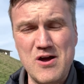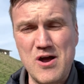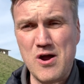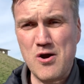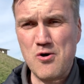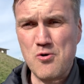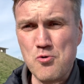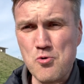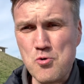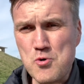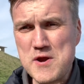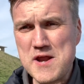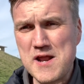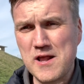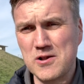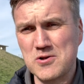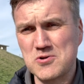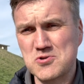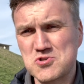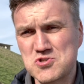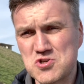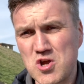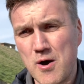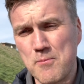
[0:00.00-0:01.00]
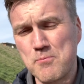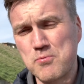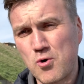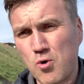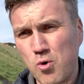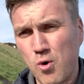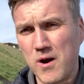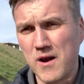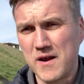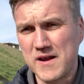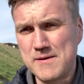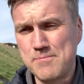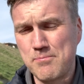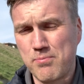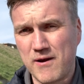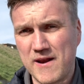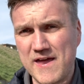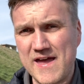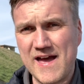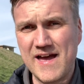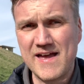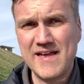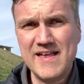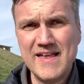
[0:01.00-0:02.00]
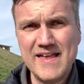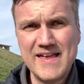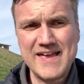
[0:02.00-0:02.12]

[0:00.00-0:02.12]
real top quality player